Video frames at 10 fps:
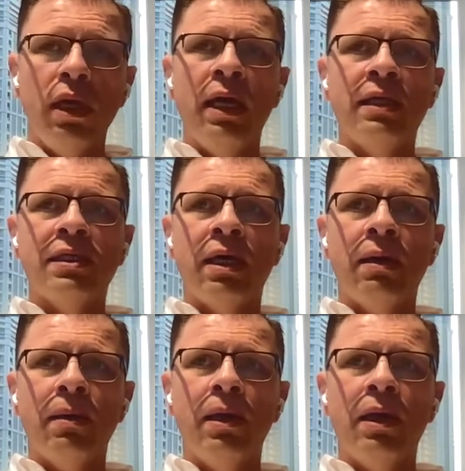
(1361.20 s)
own.
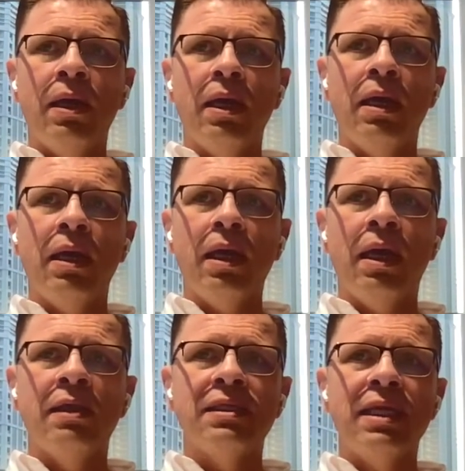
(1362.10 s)

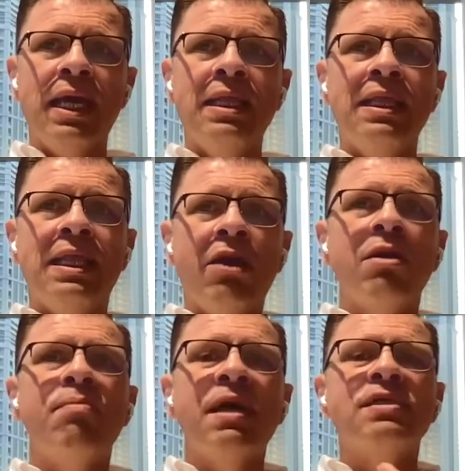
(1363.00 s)
It's in
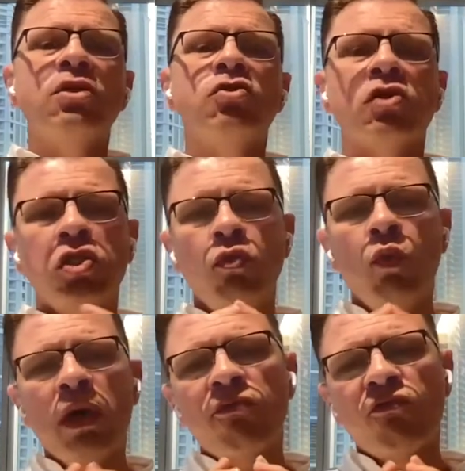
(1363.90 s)
their best interest.
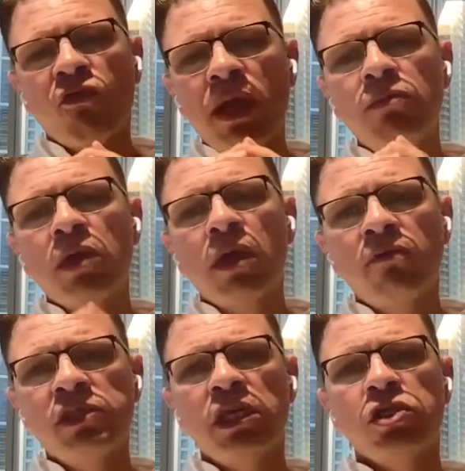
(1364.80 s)
You want to frame the
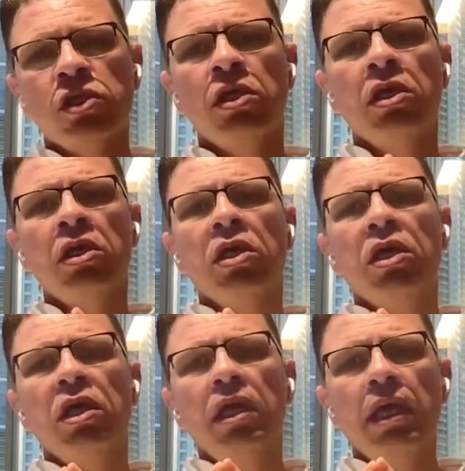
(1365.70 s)
conversation
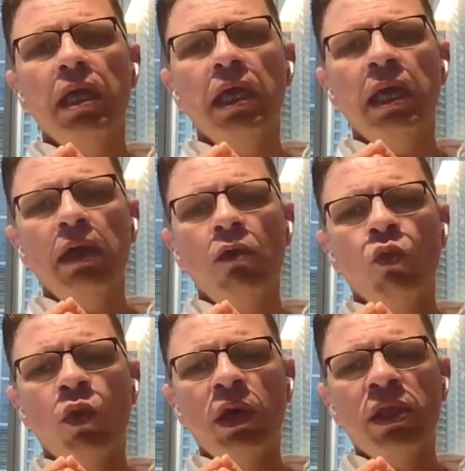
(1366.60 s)

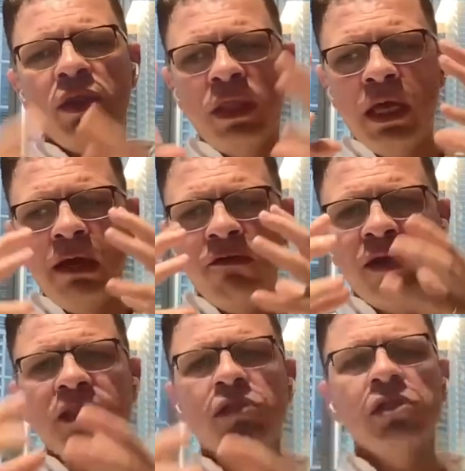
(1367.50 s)
with the
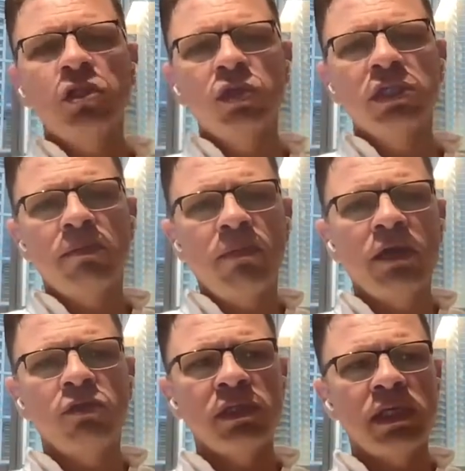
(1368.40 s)
investor's interest in
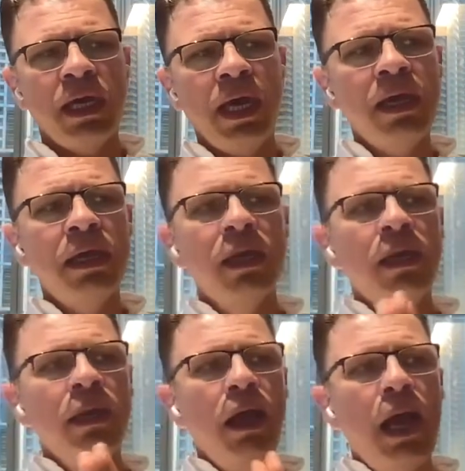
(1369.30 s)
mind to say, hey,
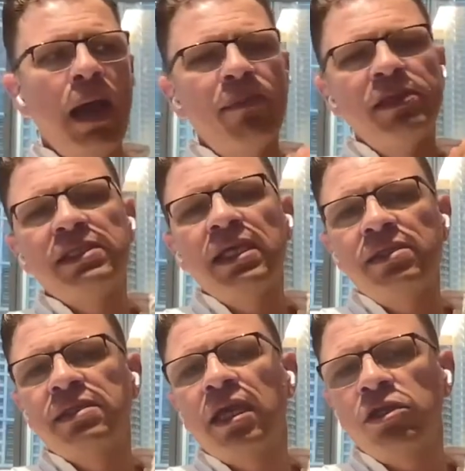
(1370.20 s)
I'm a
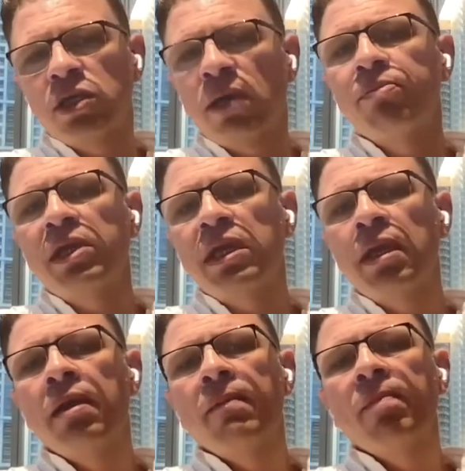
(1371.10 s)
seed stage
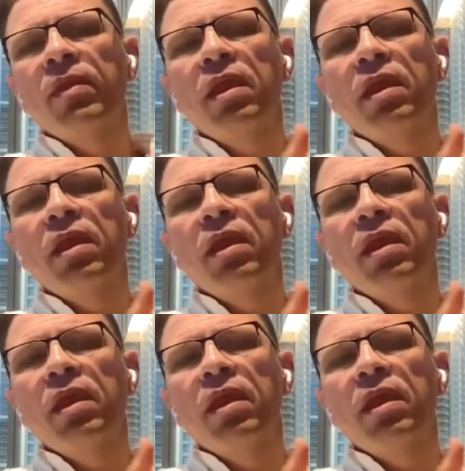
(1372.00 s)
company.